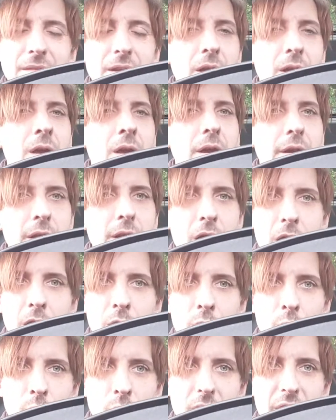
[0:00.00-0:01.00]
No,
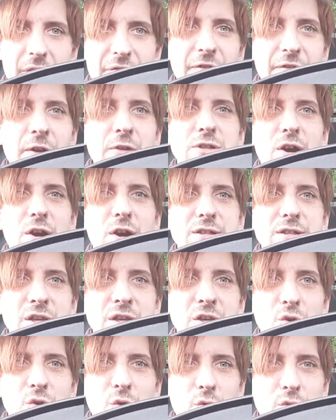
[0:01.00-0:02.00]
if those guys
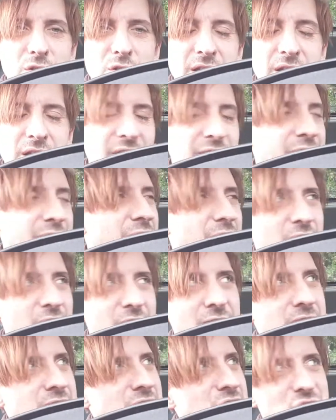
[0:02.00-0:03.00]
endorse it, they're fucking
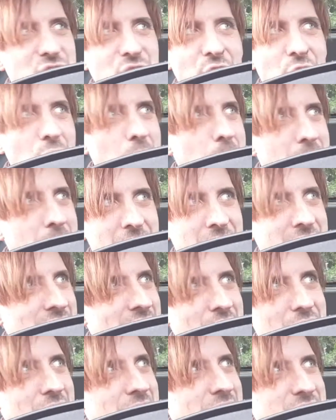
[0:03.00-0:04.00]
stupid and don't
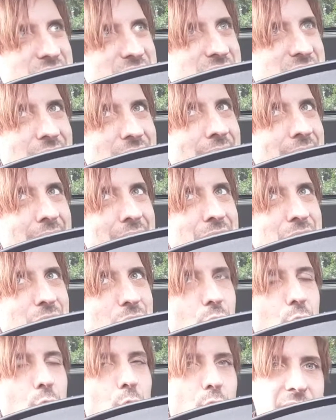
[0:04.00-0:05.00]
understand,
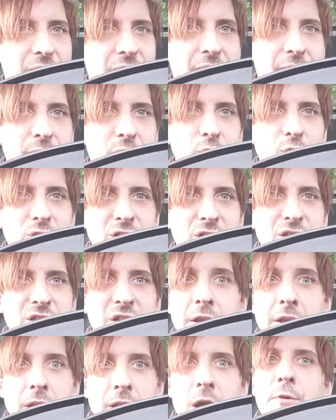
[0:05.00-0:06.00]
or they're endorsing it because they
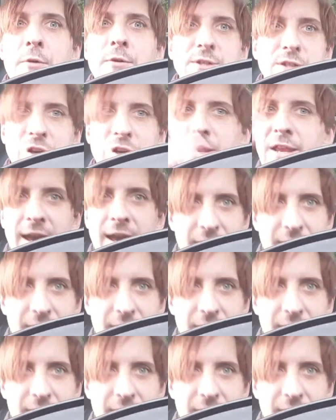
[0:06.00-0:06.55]
know it's going to get